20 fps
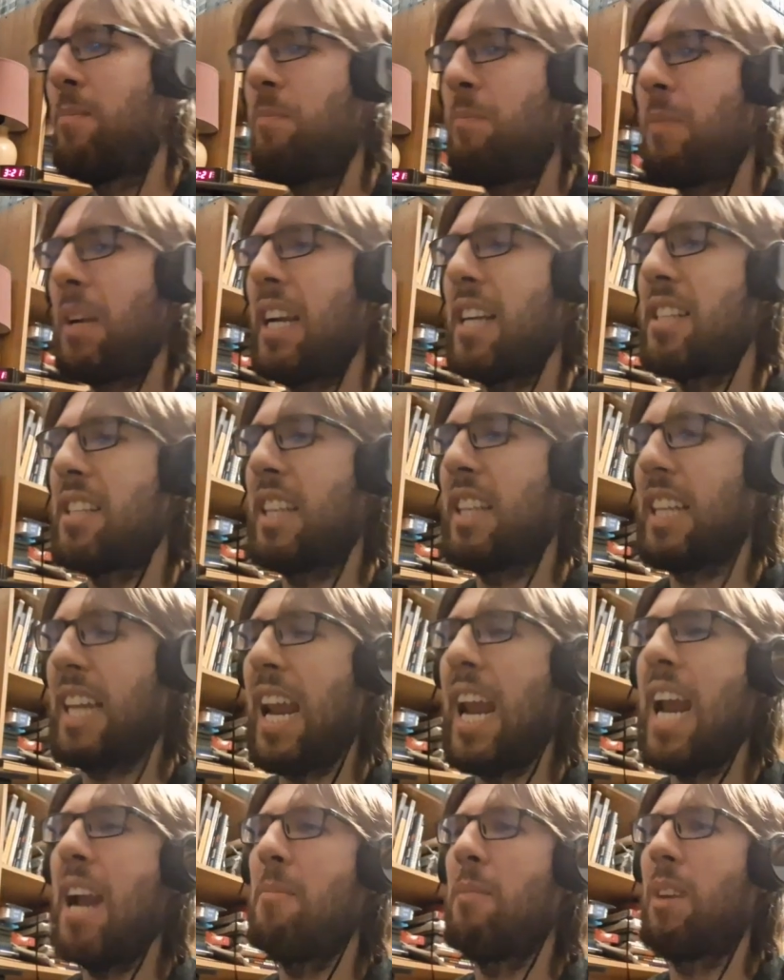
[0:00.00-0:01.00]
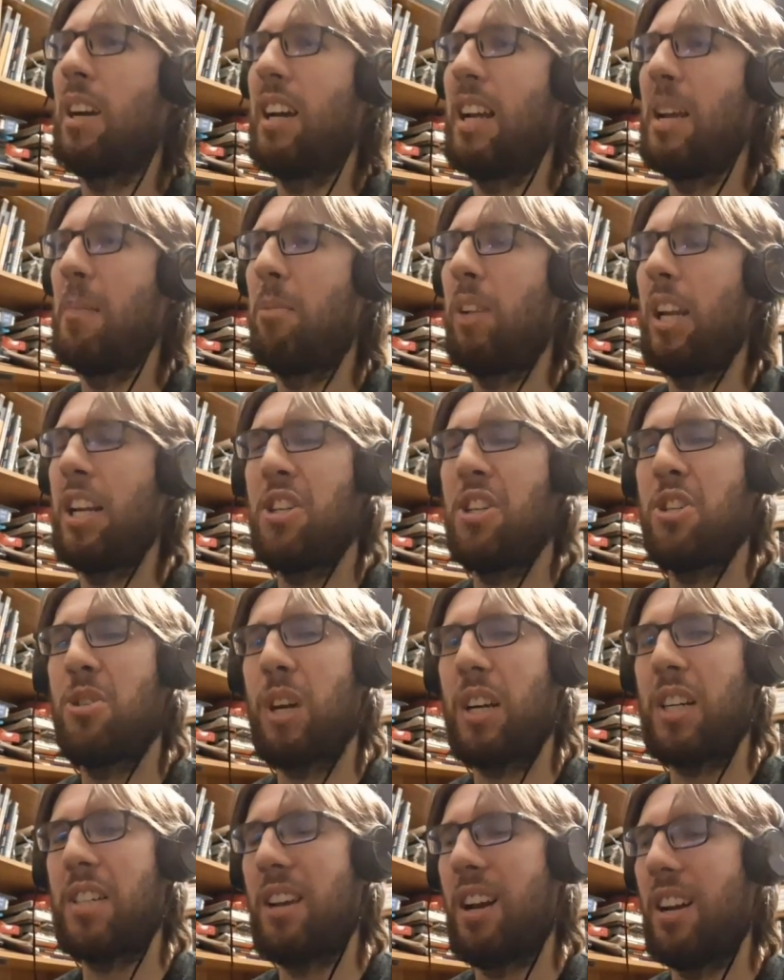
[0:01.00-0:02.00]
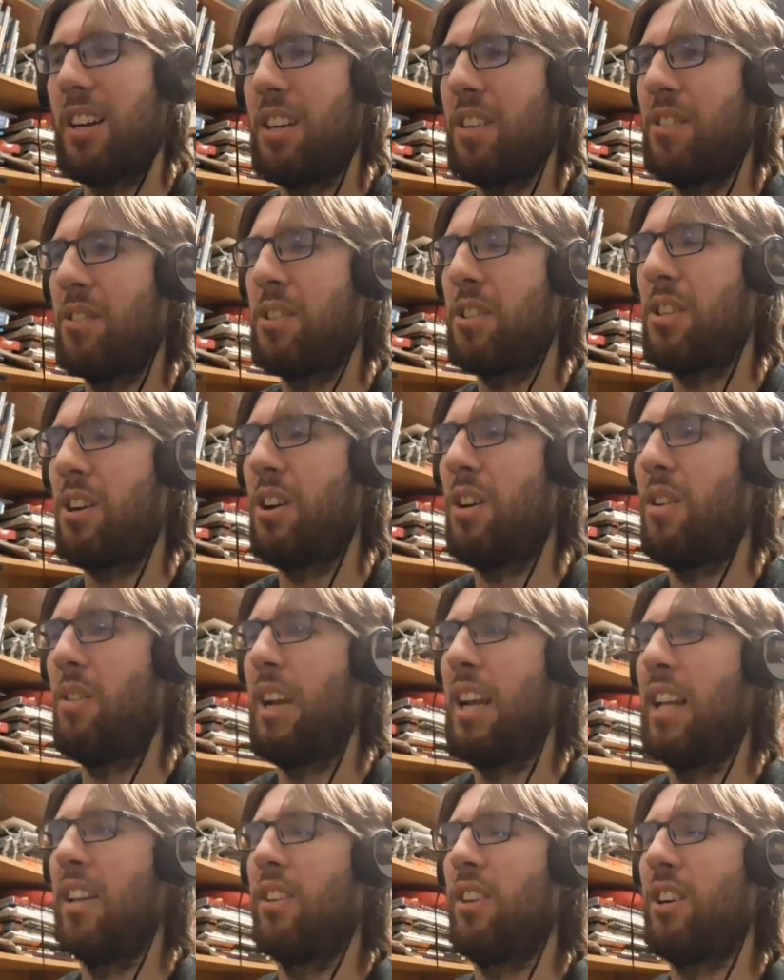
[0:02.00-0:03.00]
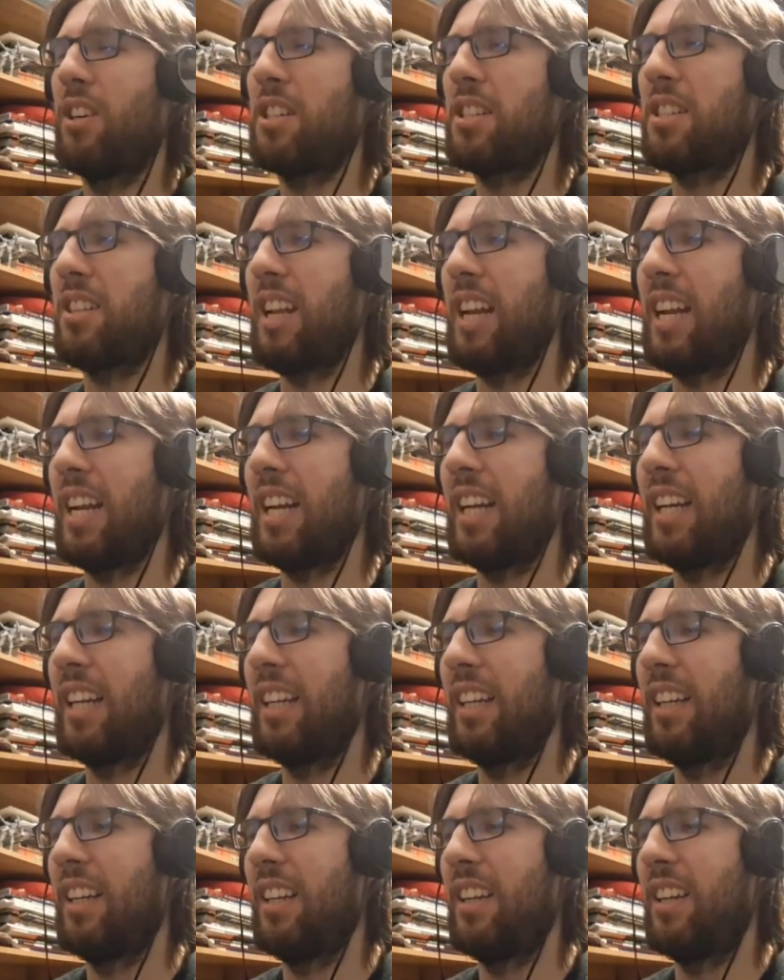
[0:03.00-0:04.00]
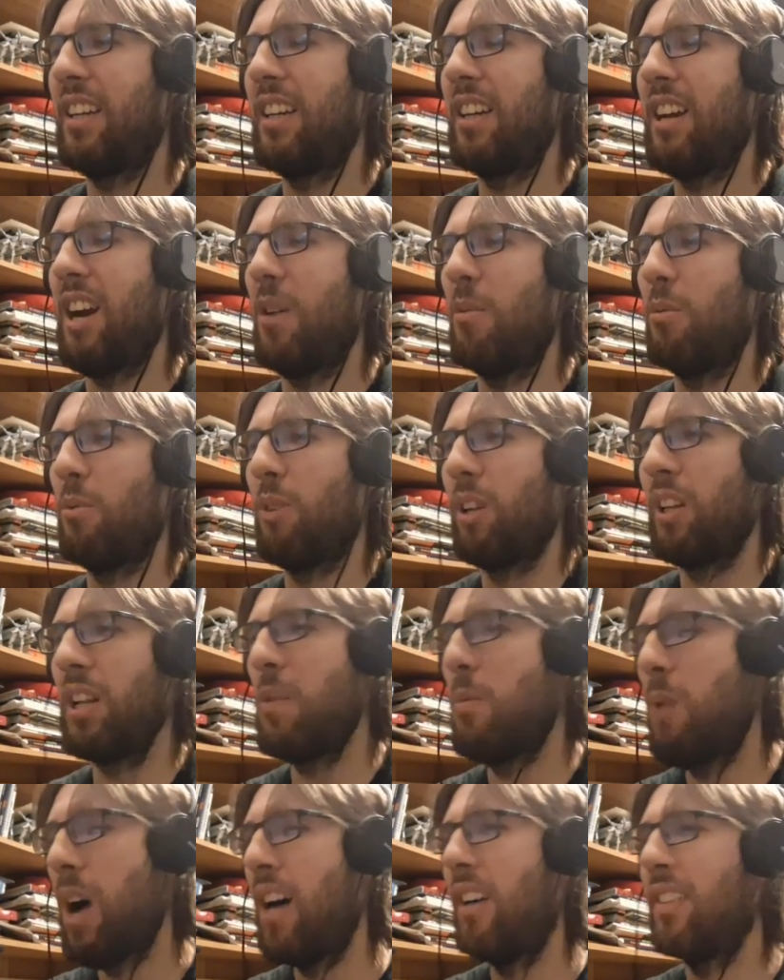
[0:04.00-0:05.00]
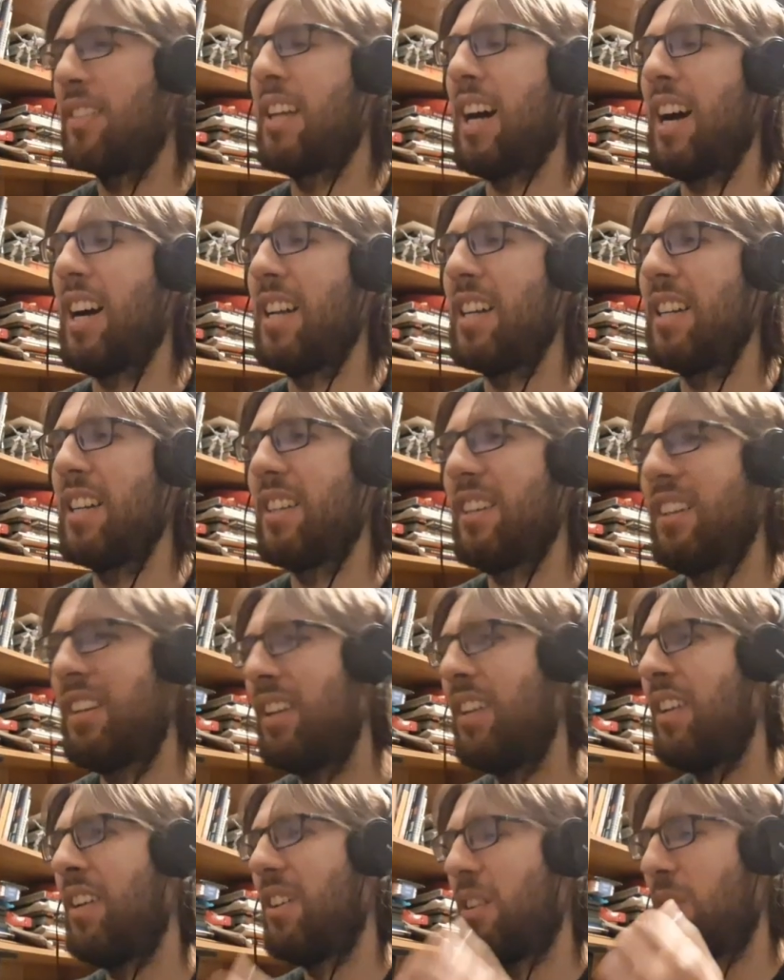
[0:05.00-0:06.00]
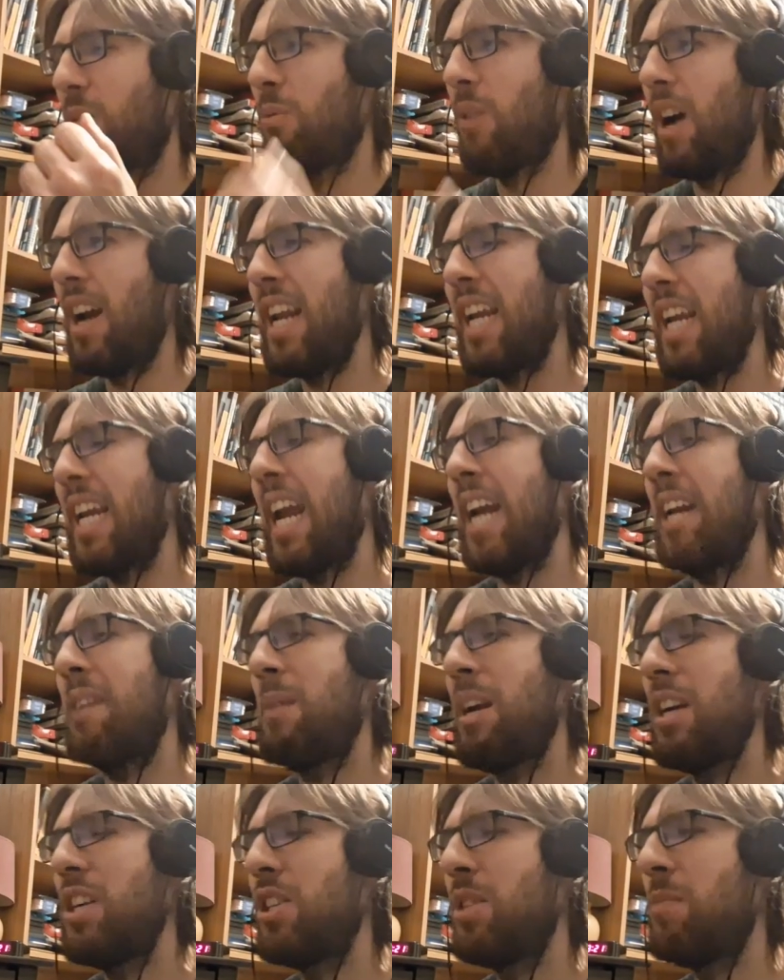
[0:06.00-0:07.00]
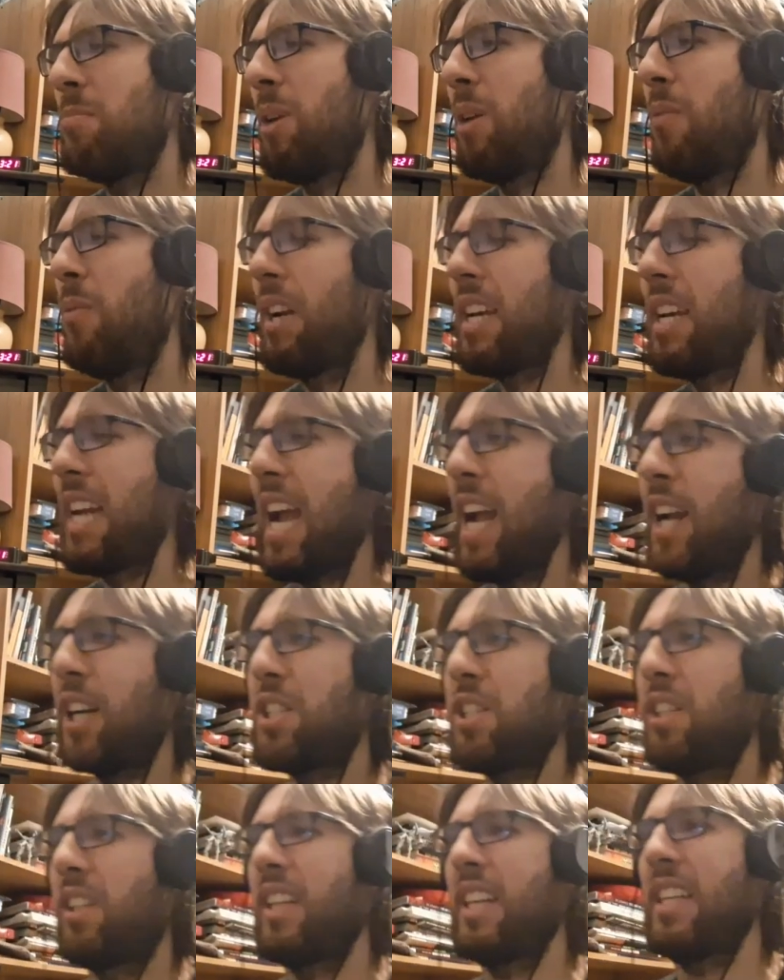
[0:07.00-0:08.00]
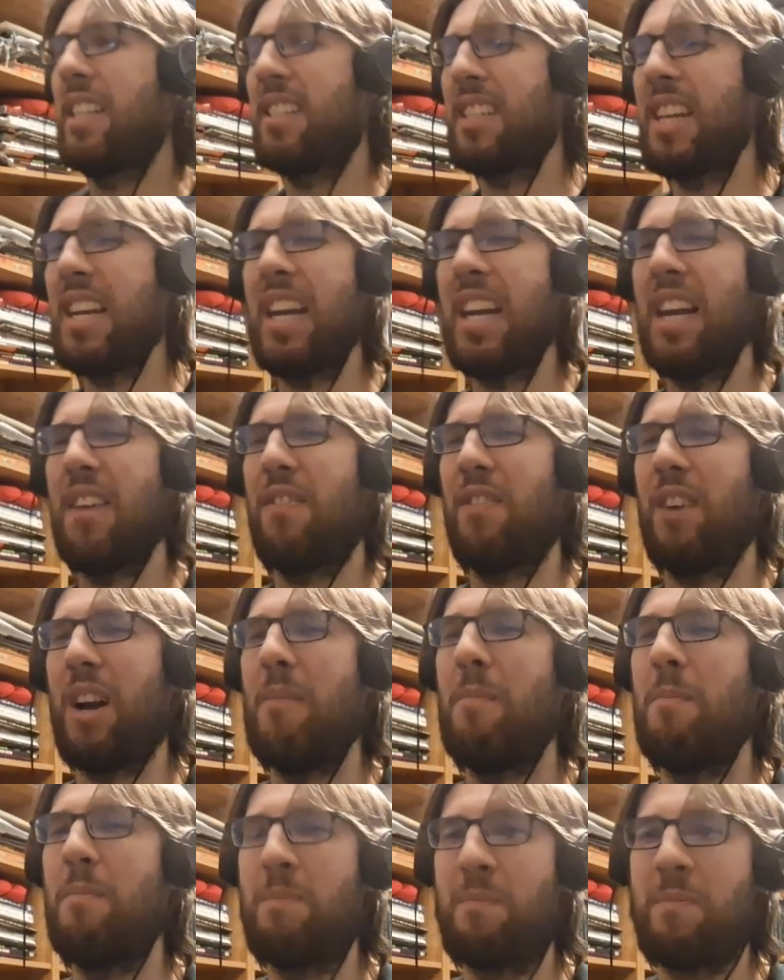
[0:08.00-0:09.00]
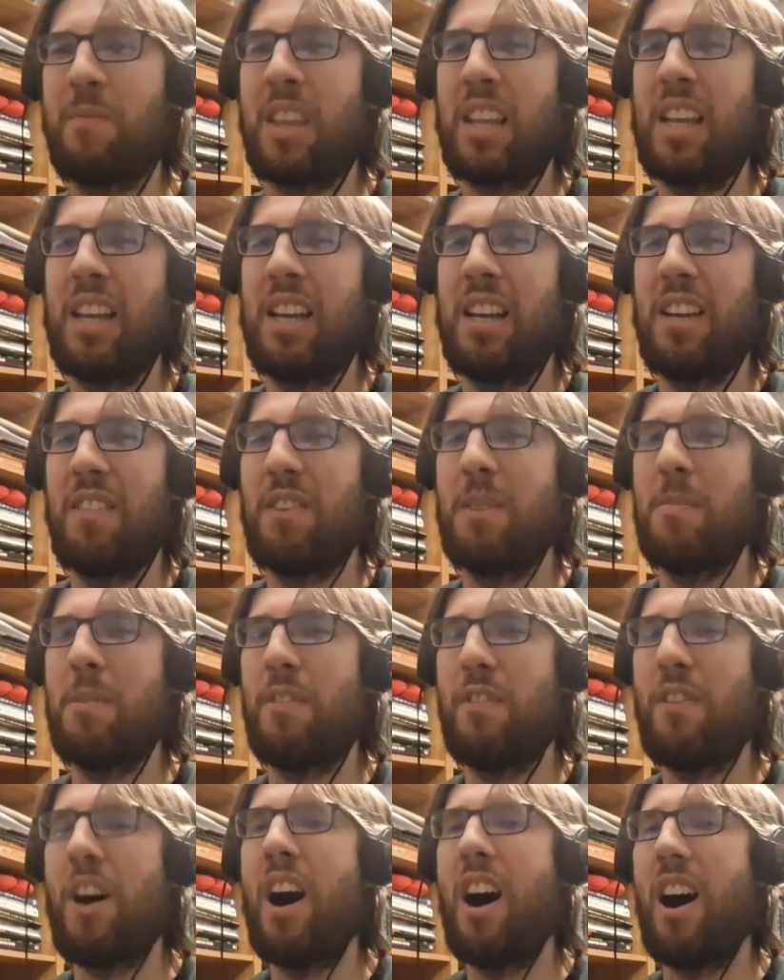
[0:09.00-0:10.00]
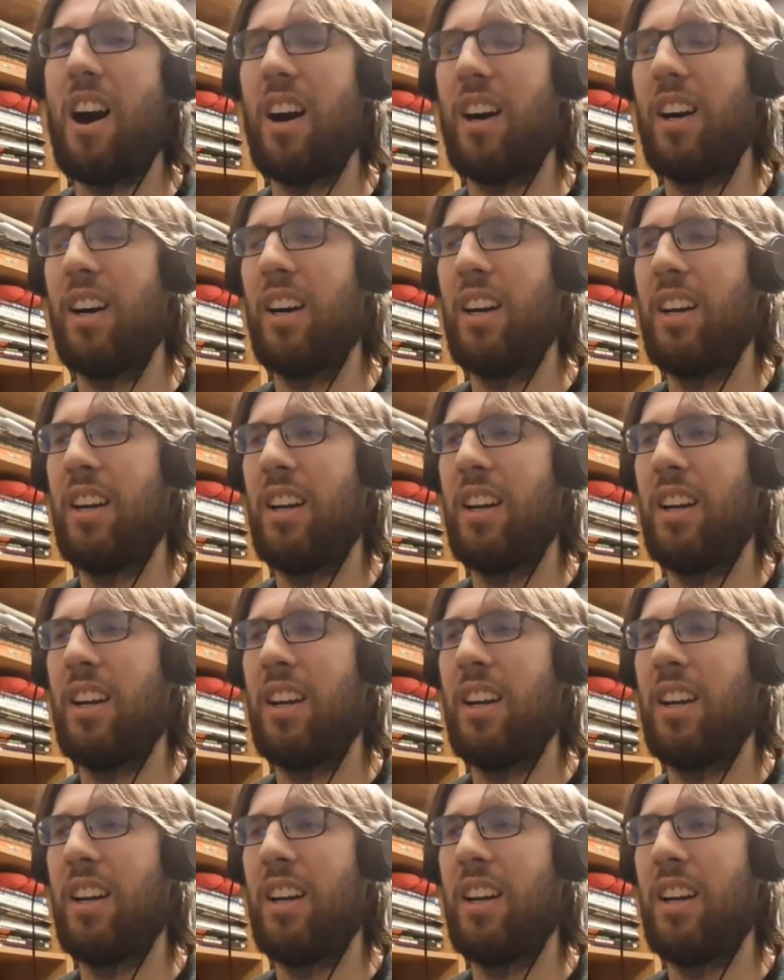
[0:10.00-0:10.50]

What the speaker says: because of the camera, it plays tricks on you. So it looks like a really well done running animation, but when you actually see it from afar,